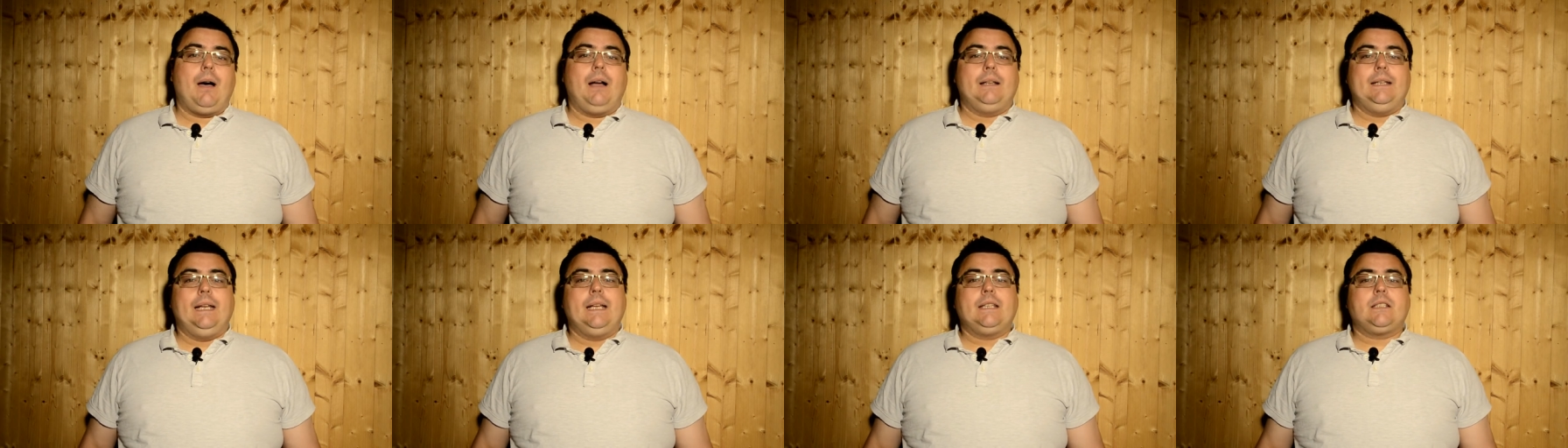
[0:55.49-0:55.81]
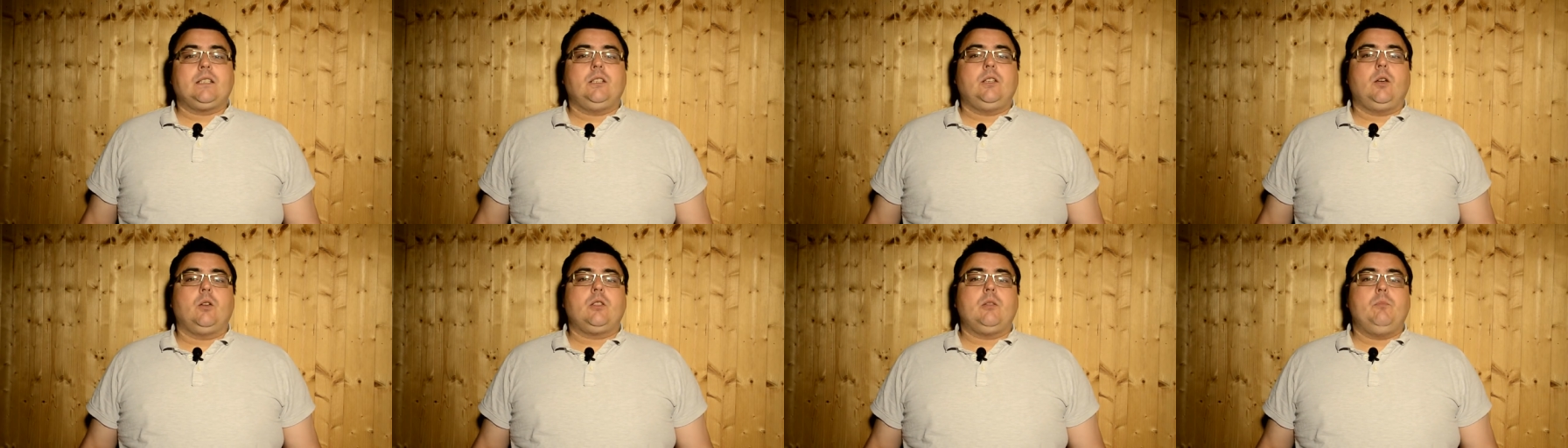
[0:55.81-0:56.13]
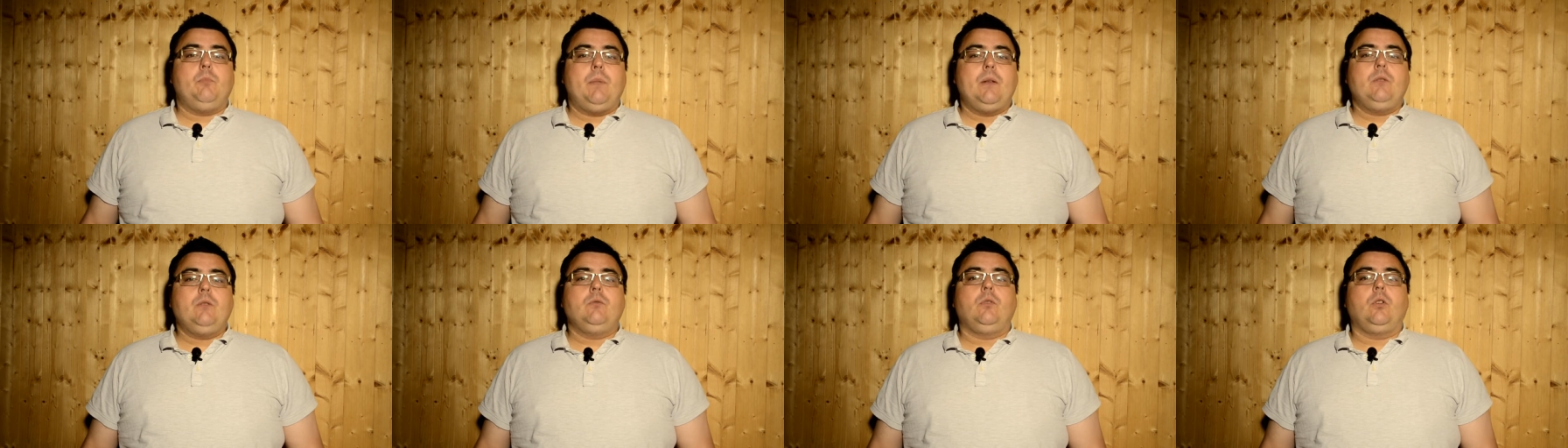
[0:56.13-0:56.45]
I need to know the
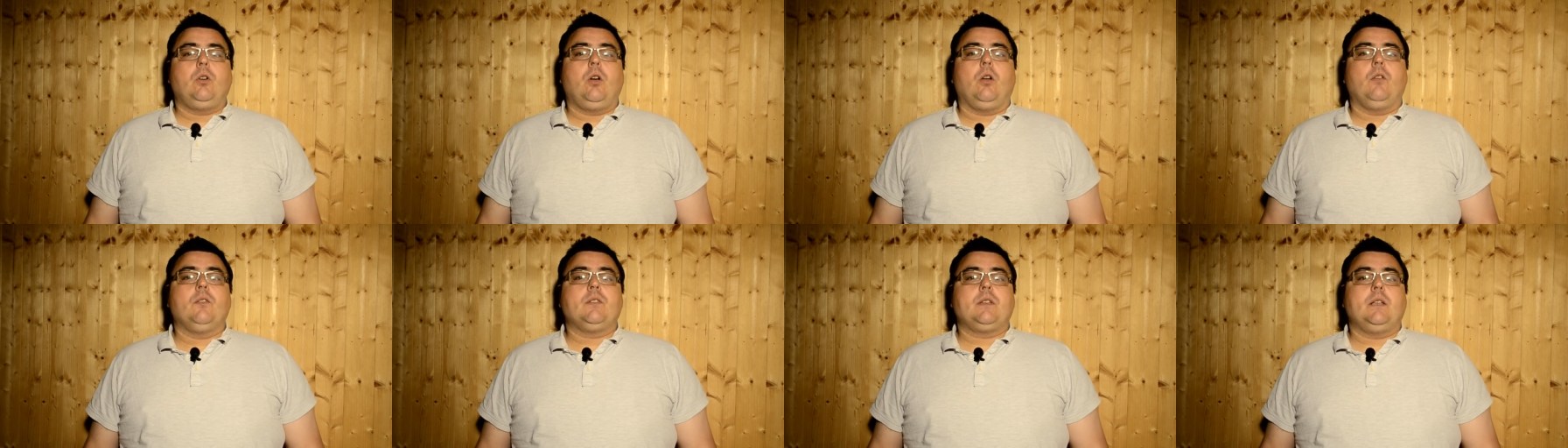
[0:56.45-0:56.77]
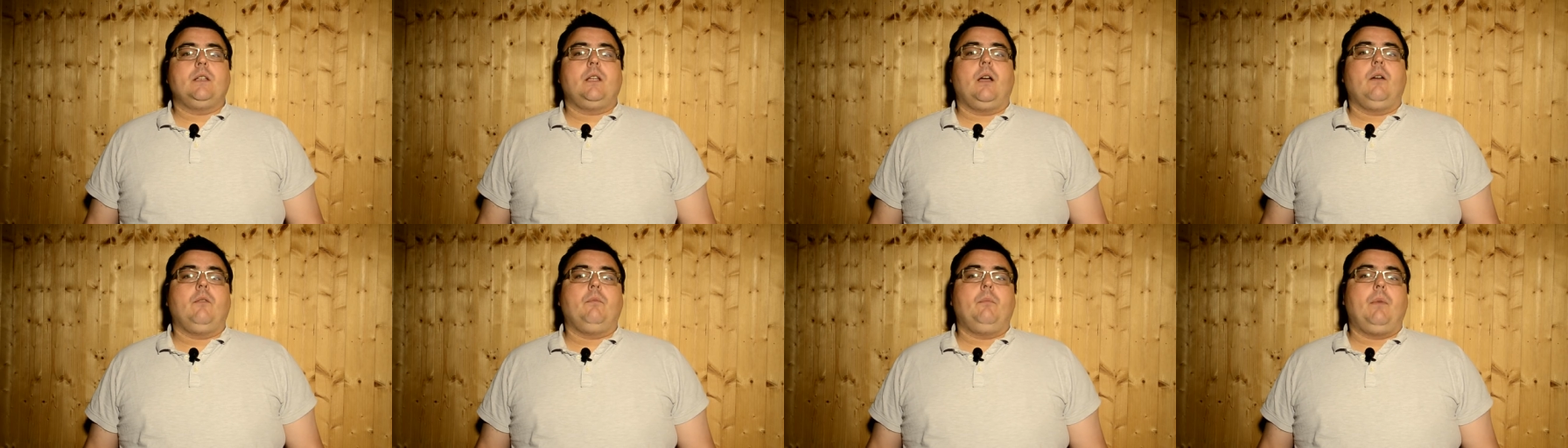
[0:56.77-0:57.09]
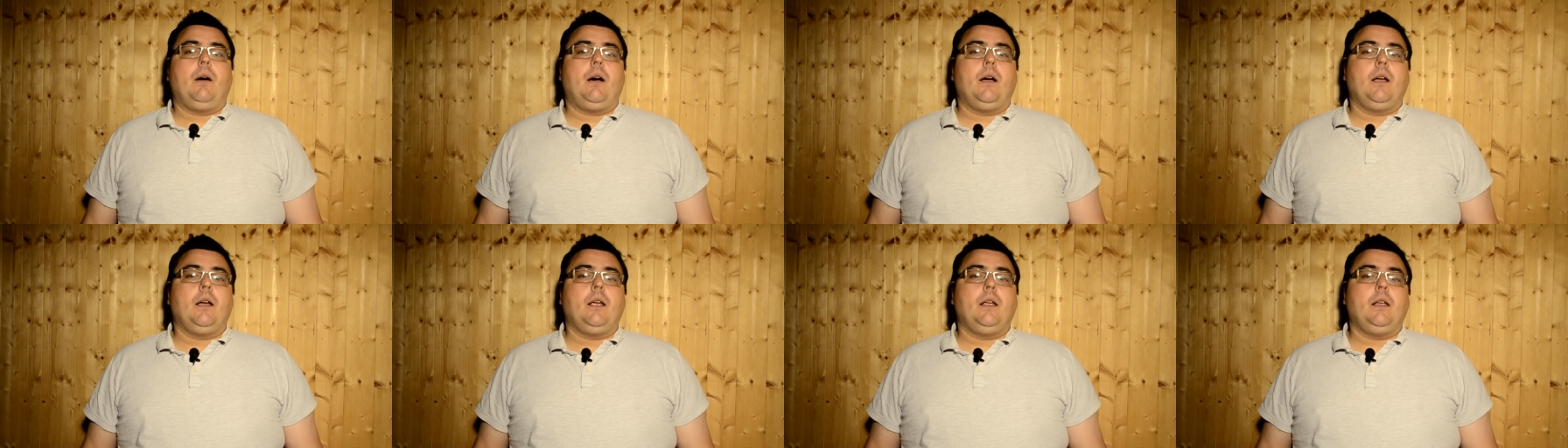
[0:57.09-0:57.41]
mineral content of
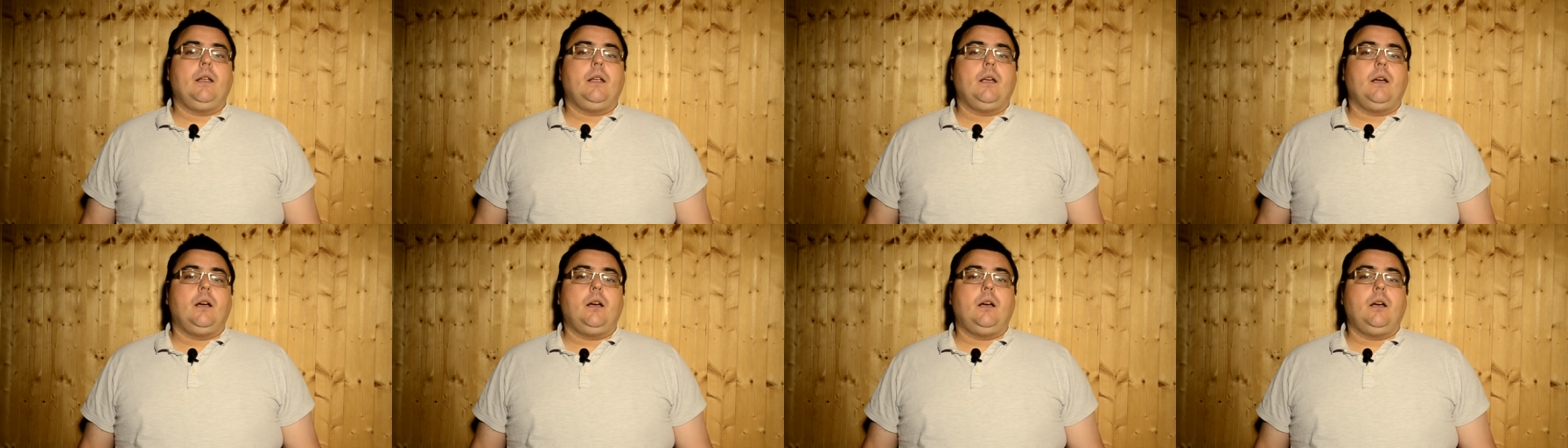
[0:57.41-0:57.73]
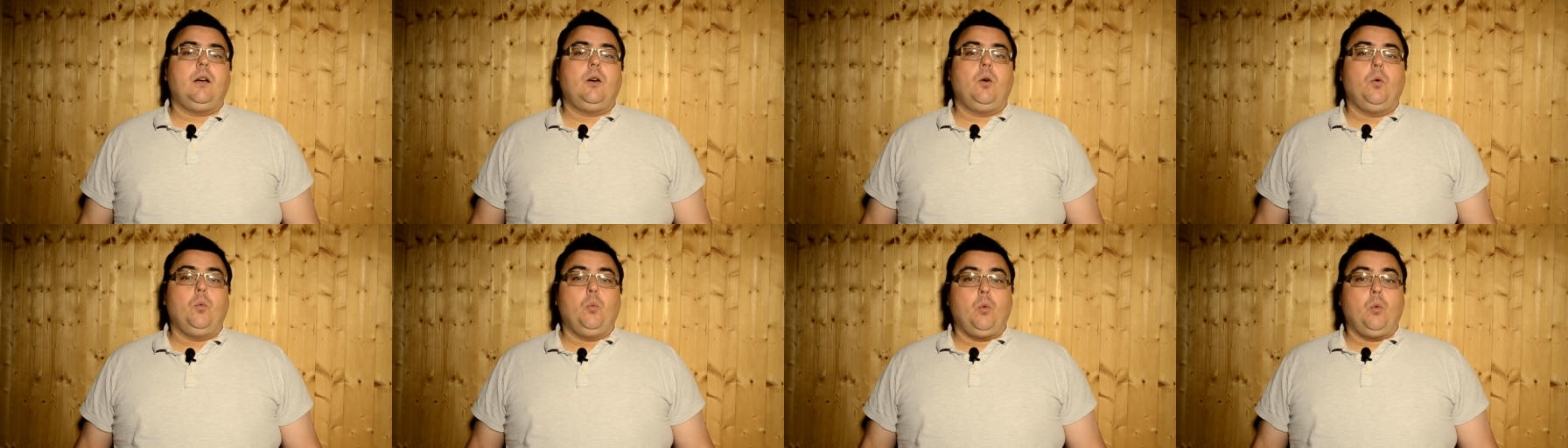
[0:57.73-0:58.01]
my uh,